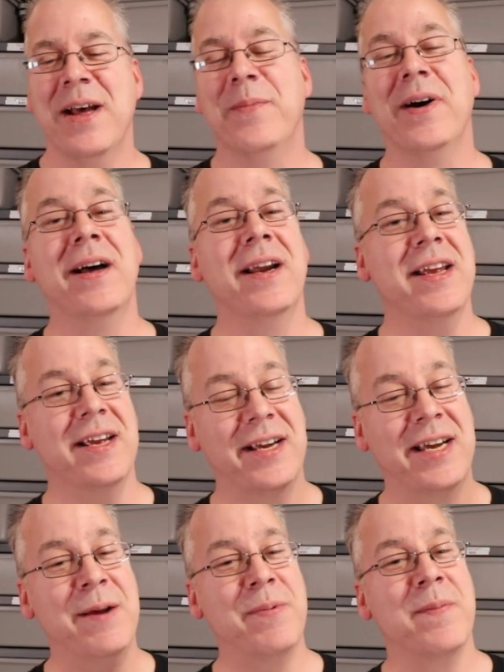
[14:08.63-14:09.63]
But
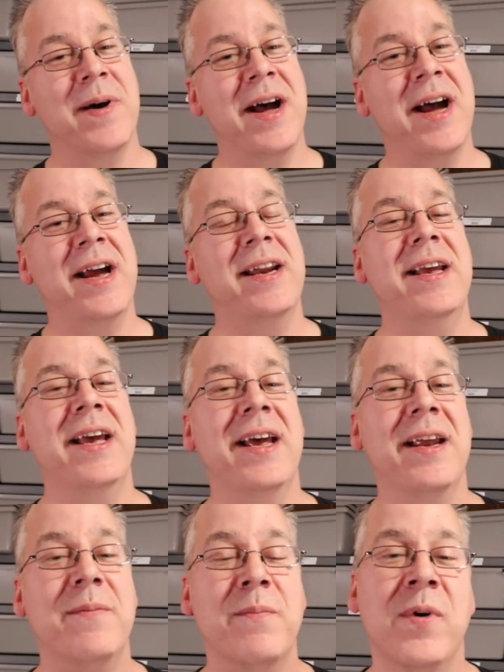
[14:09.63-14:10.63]
keep in mind,
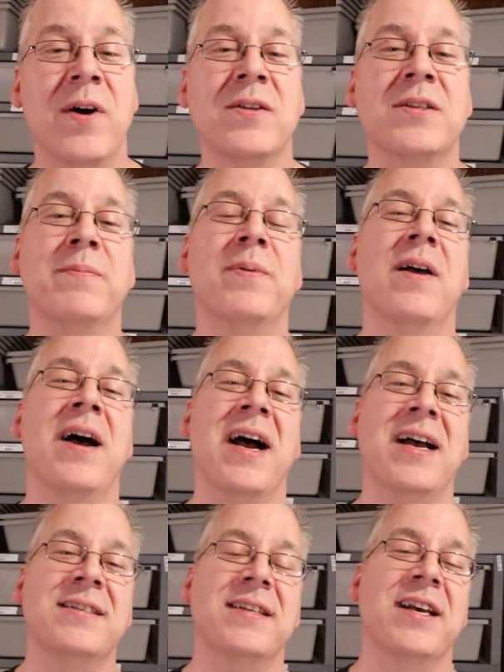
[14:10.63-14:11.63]
it
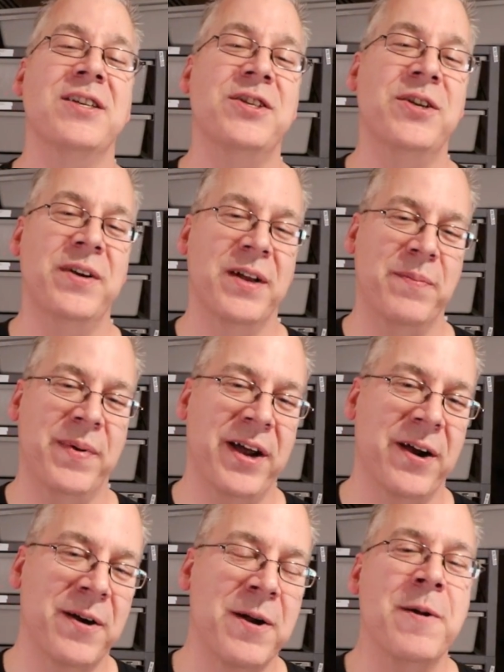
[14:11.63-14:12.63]
multiplies as you get
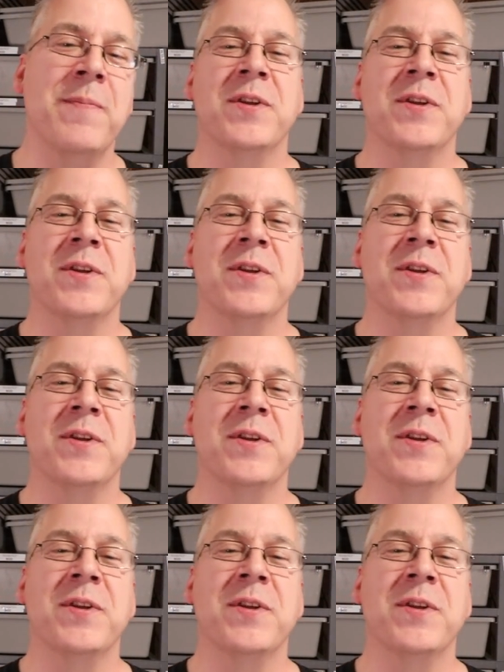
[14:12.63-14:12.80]
bigger.